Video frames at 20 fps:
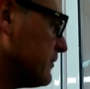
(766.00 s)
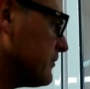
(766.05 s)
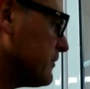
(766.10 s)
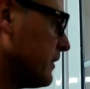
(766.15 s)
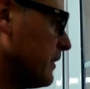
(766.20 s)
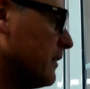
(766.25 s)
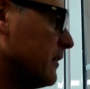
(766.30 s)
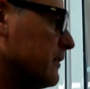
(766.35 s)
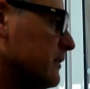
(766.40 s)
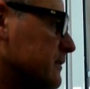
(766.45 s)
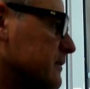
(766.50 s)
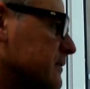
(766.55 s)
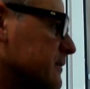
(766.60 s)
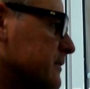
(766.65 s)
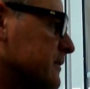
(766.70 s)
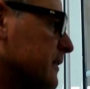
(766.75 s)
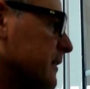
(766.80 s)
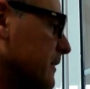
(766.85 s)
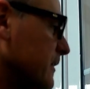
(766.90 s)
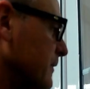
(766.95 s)

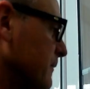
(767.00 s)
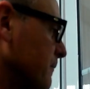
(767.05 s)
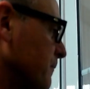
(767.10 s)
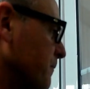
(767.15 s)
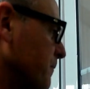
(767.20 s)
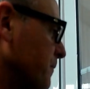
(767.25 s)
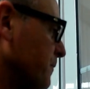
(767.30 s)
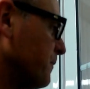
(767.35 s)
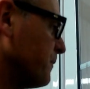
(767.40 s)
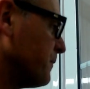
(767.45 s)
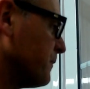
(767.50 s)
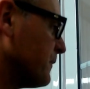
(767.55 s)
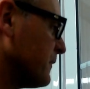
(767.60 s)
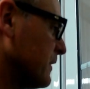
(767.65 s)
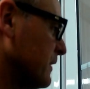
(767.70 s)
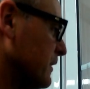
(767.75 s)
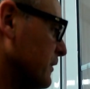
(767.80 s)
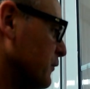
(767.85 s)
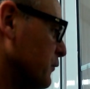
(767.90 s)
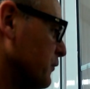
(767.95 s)
starts,
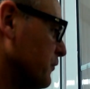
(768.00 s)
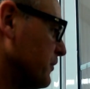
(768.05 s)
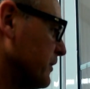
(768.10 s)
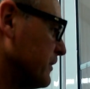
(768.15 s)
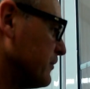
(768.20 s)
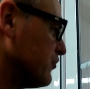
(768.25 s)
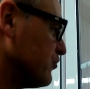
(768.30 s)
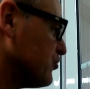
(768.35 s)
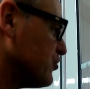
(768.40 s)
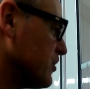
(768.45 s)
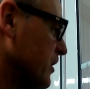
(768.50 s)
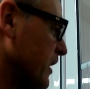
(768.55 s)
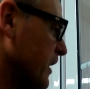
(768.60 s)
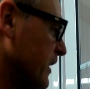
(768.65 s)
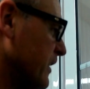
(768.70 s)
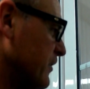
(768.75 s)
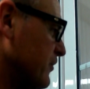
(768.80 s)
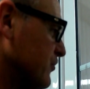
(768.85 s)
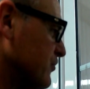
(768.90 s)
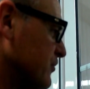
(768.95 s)
little things
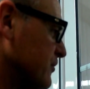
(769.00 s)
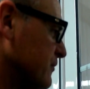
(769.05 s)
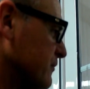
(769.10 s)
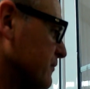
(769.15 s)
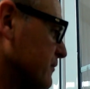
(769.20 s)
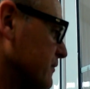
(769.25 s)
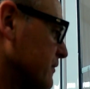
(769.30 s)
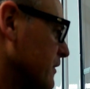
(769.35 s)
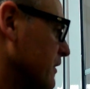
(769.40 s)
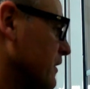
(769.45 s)
change, and